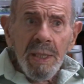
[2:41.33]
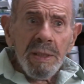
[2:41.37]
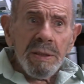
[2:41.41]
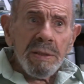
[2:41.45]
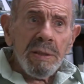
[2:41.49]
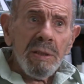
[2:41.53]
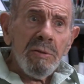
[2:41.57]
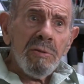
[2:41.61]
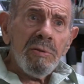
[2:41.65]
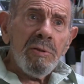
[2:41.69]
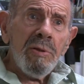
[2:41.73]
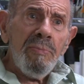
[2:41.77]

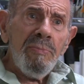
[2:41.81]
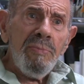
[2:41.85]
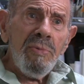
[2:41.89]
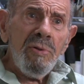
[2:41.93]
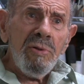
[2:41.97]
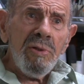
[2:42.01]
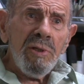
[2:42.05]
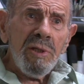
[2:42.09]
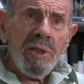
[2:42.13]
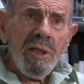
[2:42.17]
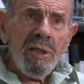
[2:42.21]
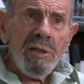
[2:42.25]
So
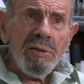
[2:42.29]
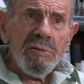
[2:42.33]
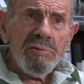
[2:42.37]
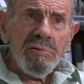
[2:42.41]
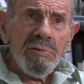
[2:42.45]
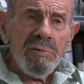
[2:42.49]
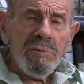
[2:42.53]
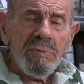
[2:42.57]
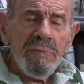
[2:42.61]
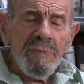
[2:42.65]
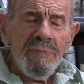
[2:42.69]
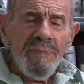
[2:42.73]

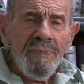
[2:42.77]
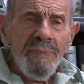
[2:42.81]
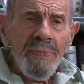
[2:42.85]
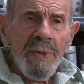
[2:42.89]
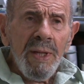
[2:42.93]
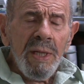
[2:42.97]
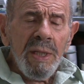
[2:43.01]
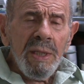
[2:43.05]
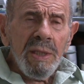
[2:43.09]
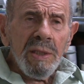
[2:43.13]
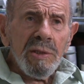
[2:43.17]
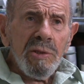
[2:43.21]
communication,
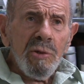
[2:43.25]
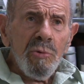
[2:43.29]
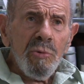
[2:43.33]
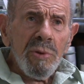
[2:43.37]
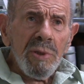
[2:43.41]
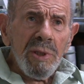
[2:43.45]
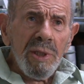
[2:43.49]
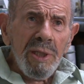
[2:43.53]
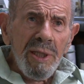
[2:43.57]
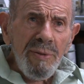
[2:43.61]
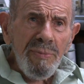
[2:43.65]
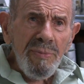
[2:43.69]
to
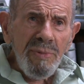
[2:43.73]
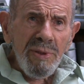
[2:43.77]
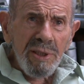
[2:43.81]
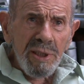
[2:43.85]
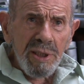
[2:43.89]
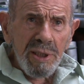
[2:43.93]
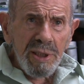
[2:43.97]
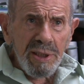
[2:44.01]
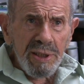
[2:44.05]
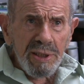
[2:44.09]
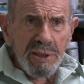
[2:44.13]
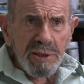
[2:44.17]
a
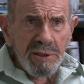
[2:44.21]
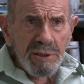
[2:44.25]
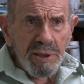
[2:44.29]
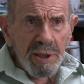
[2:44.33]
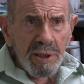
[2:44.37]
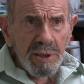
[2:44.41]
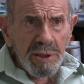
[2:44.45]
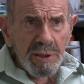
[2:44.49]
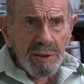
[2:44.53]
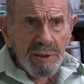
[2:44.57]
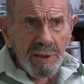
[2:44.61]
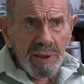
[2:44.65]
limited
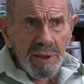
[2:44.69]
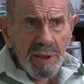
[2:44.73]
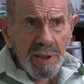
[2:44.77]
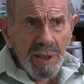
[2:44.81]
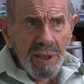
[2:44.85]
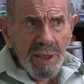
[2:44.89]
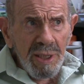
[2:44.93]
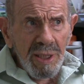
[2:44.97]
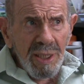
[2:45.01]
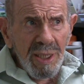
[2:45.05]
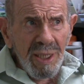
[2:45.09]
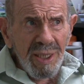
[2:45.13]
extent,
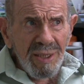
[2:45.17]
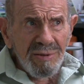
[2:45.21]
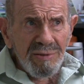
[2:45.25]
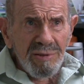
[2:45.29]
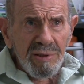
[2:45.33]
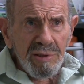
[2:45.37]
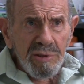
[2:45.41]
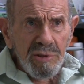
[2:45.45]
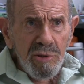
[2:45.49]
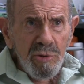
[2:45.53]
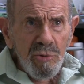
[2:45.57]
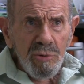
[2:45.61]
has
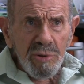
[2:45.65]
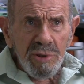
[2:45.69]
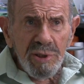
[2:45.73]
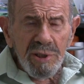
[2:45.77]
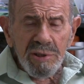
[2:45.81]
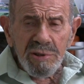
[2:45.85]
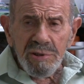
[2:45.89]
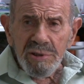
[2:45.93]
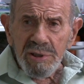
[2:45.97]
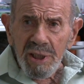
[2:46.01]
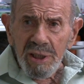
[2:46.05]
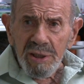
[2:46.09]
to do with
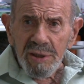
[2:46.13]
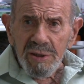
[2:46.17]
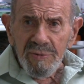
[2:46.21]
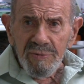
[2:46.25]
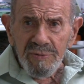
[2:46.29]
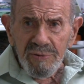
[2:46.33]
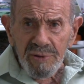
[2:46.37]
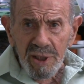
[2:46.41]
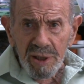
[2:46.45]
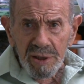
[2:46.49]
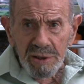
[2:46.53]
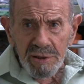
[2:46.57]
the state
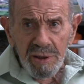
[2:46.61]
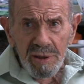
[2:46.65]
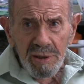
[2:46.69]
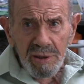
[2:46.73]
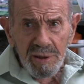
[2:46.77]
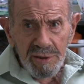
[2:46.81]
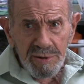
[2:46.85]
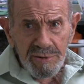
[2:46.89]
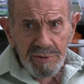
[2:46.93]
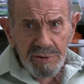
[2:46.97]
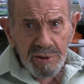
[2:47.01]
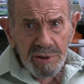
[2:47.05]
of
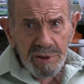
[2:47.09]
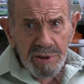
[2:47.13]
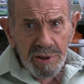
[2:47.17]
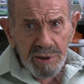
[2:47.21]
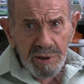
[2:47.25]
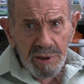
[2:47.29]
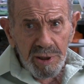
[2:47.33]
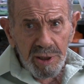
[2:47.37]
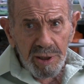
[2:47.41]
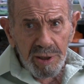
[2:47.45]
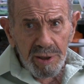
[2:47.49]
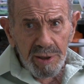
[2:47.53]
technology
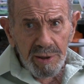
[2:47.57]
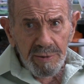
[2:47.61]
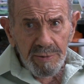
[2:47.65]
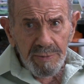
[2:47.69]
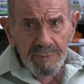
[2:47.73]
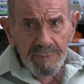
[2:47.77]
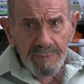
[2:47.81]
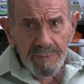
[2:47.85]
today.